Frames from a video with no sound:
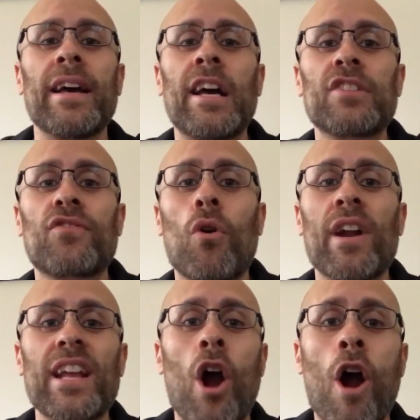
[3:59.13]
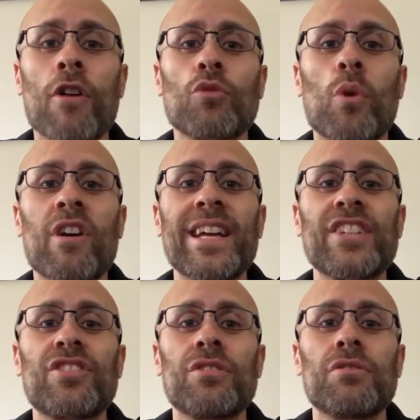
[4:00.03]
As for any hardware
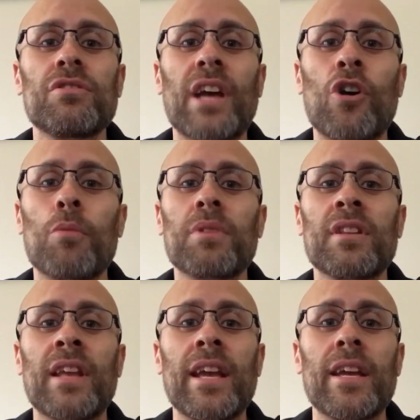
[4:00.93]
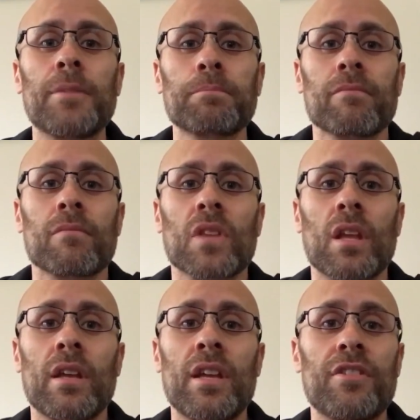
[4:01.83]
issues, I hope they
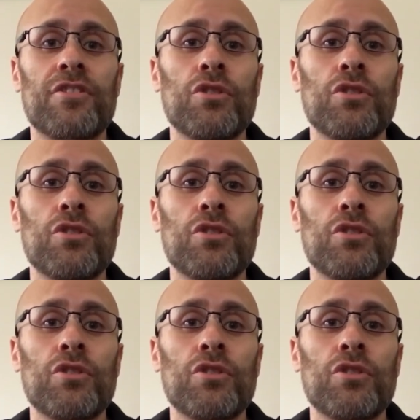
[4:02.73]
either